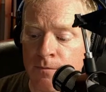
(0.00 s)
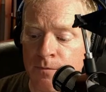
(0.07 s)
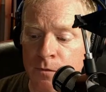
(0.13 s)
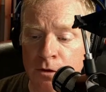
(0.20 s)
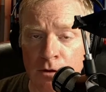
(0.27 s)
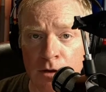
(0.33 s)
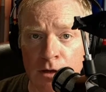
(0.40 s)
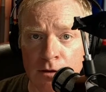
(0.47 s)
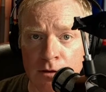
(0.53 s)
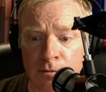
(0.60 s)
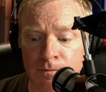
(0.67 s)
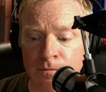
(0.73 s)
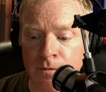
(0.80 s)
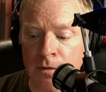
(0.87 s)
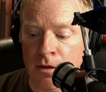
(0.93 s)
you cut
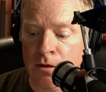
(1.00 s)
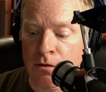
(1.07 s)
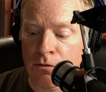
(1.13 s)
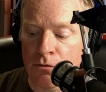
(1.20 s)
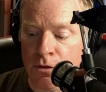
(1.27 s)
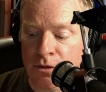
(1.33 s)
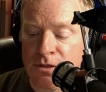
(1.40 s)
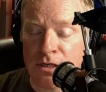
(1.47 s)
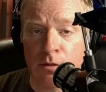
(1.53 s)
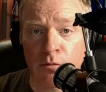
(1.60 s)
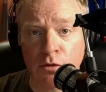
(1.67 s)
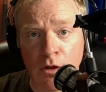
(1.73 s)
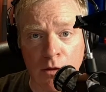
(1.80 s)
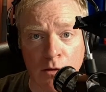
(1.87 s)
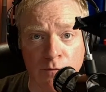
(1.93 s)
them, you
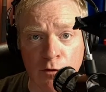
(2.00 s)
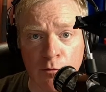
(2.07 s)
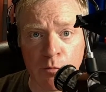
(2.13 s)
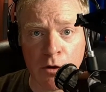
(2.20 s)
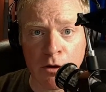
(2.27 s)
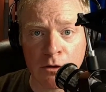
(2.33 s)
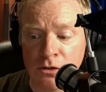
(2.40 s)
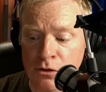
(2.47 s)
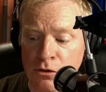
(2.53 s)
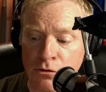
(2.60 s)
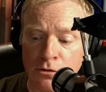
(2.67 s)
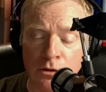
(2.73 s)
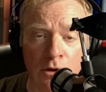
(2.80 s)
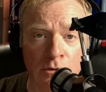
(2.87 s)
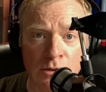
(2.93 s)
assemble all of your parts, your
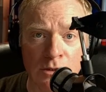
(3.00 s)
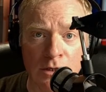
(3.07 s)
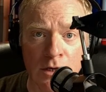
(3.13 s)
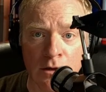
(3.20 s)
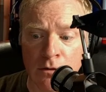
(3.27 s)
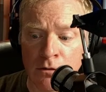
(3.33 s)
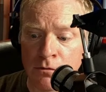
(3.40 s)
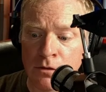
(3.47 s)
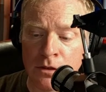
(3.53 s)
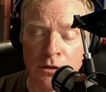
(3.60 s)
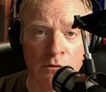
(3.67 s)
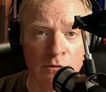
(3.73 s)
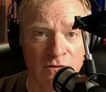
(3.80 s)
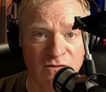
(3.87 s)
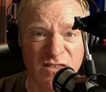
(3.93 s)
nose cone,
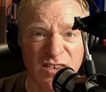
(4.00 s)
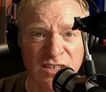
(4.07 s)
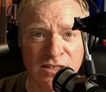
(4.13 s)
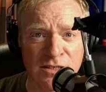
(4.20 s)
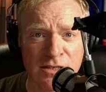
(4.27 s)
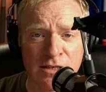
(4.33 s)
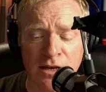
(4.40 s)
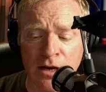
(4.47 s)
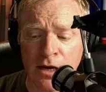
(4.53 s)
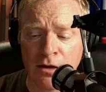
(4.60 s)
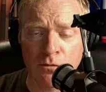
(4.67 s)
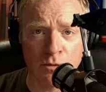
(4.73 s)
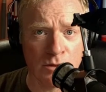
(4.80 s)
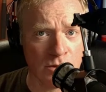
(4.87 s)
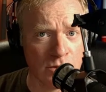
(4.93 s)
your fin stock,
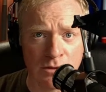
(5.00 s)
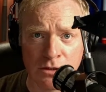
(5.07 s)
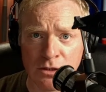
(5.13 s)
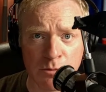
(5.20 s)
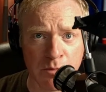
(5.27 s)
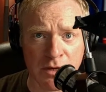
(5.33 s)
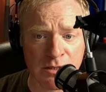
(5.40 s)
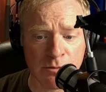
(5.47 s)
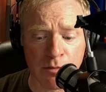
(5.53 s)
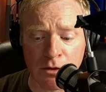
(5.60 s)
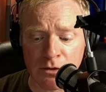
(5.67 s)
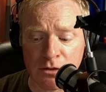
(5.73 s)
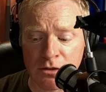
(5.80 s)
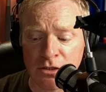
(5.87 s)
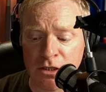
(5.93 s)
which you just buy
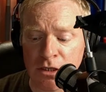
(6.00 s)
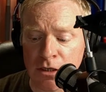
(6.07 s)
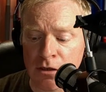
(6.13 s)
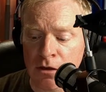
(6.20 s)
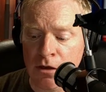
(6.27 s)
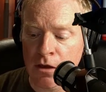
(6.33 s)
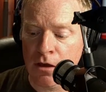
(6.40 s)
balsa sheeting,